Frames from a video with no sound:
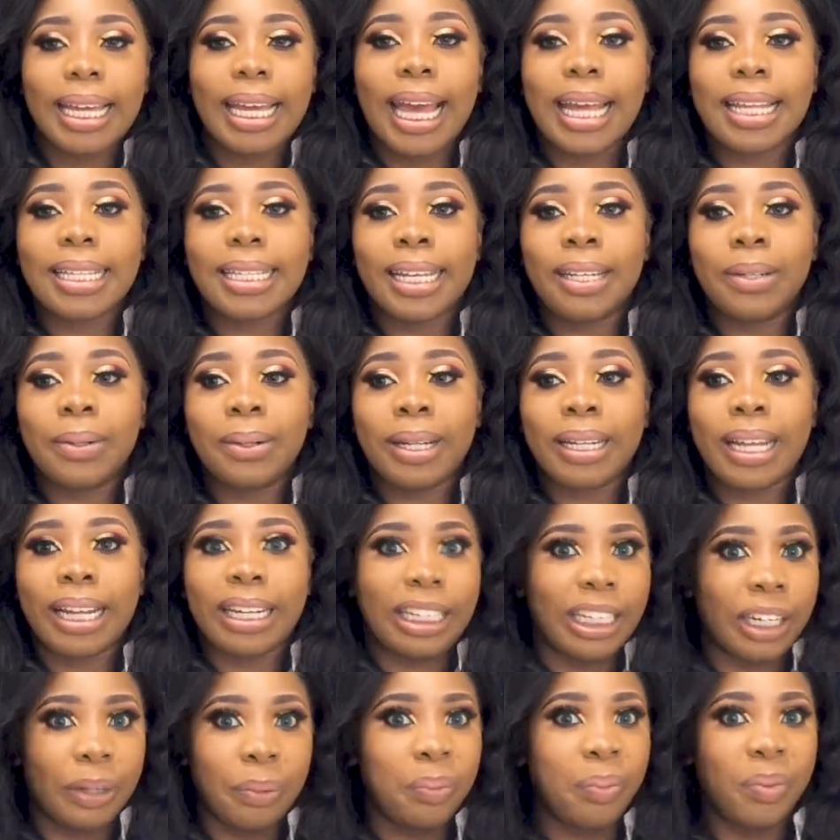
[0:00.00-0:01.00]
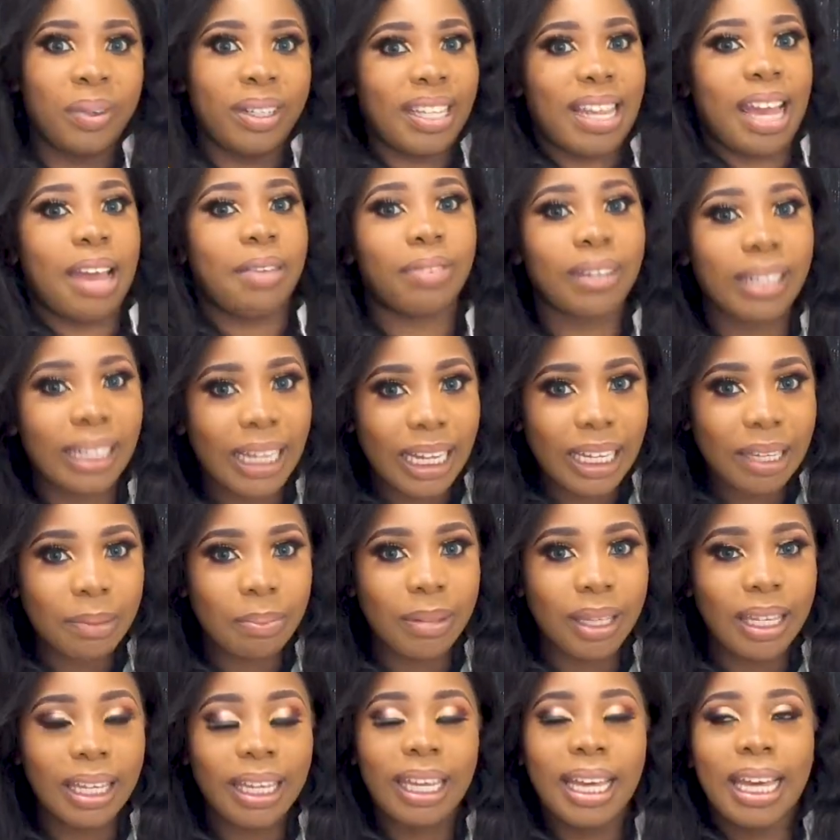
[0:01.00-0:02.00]
Guys that look like they won't ever like
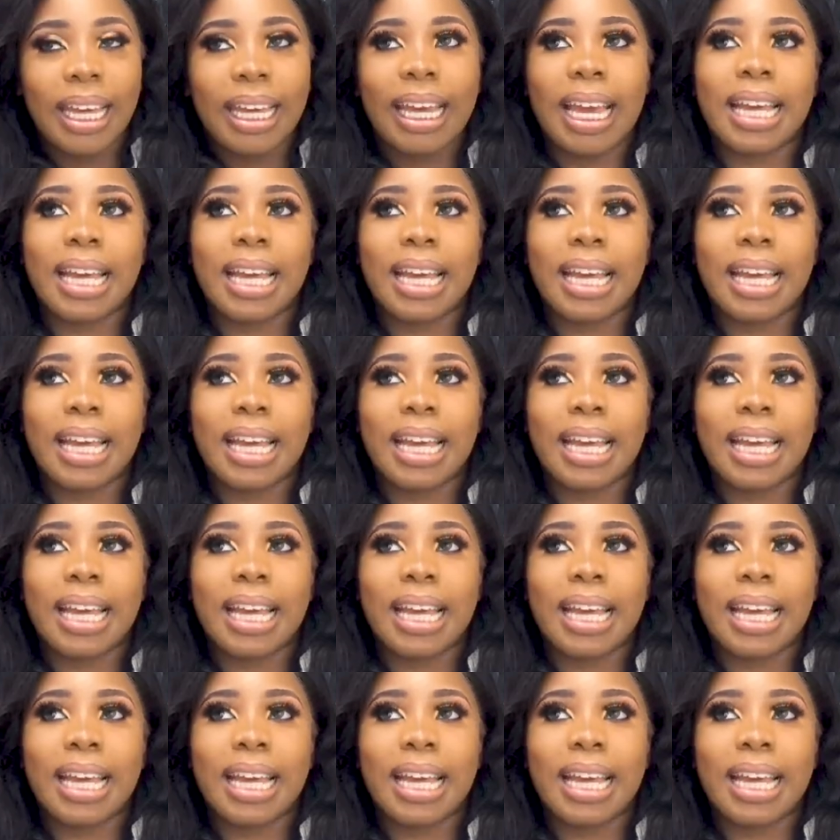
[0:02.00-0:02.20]
me.